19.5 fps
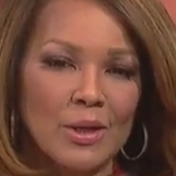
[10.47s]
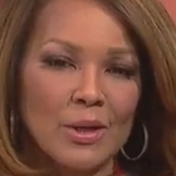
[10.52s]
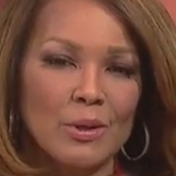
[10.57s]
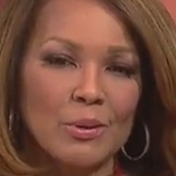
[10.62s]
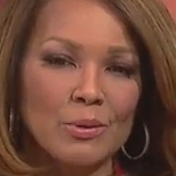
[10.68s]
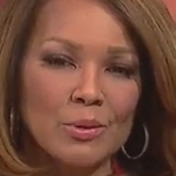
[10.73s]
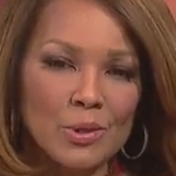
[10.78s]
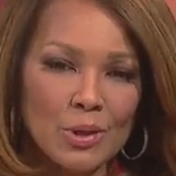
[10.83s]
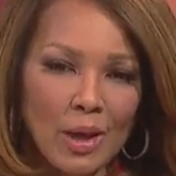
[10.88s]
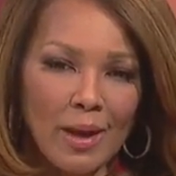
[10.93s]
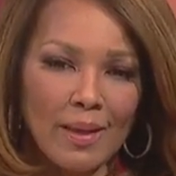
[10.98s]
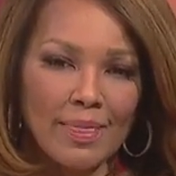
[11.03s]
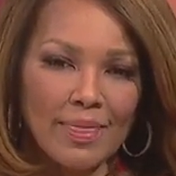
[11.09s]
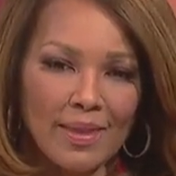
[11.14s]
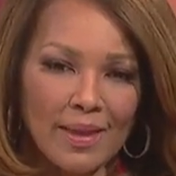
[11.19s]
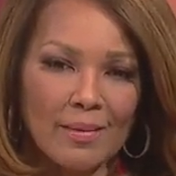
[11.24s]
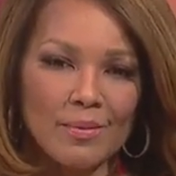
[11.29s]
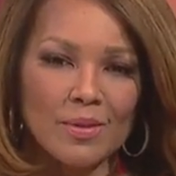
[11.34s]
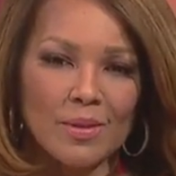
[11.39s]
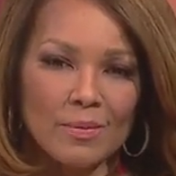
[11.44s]
who taught
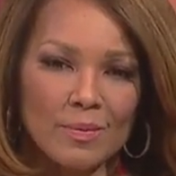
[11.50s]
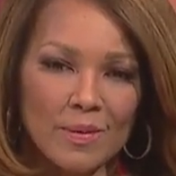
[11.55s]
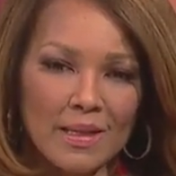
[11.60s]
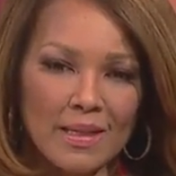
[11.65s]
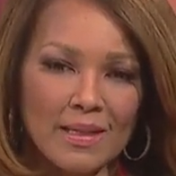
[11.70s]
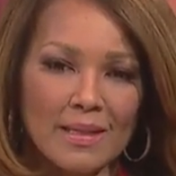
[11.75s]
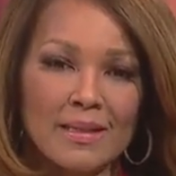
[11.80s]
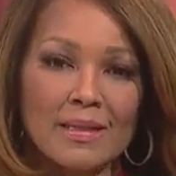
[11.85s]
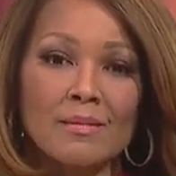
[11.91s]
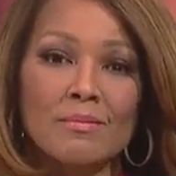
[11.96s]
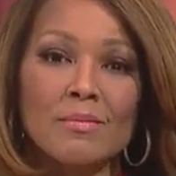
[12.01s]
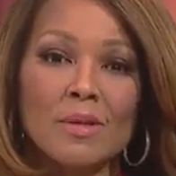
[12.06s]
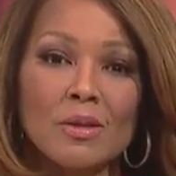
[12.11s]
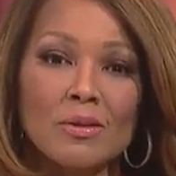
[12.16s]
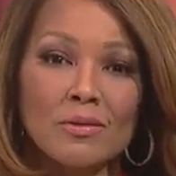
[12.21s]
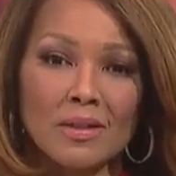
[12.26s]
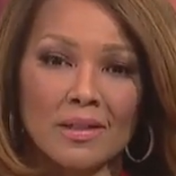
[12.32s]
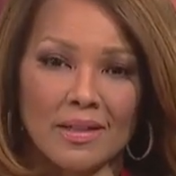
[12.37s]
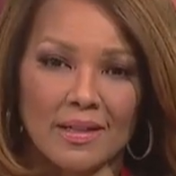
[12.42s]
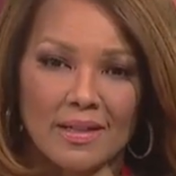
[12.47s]
them to be
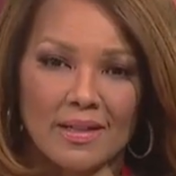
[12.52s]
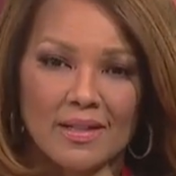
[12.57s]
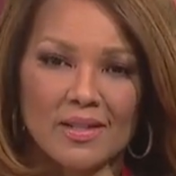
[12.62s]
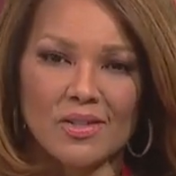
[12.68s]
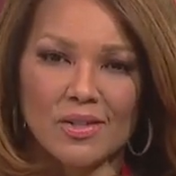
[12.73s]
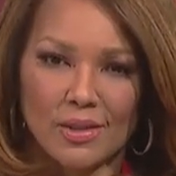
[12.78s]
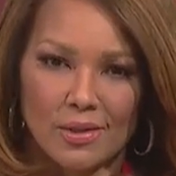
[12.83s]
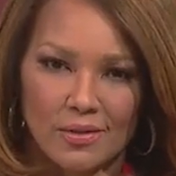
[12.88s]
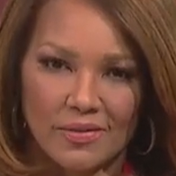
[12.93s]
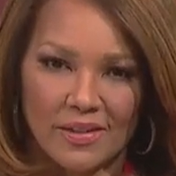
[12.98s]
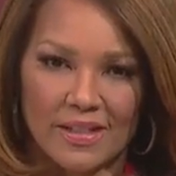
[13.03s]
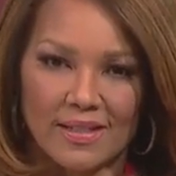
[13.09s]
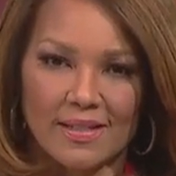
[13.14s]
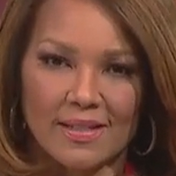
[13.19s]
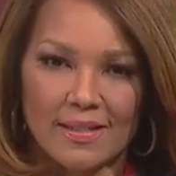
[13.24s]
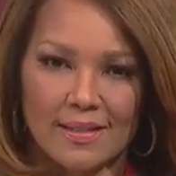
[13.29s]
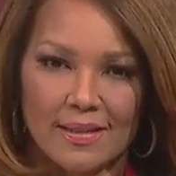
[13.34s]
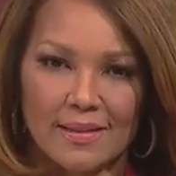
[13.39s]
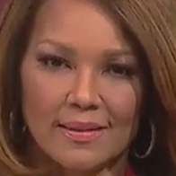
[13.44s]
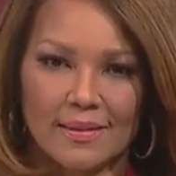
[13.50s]
community
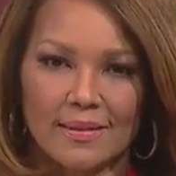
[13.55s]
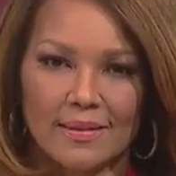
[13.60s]
servants.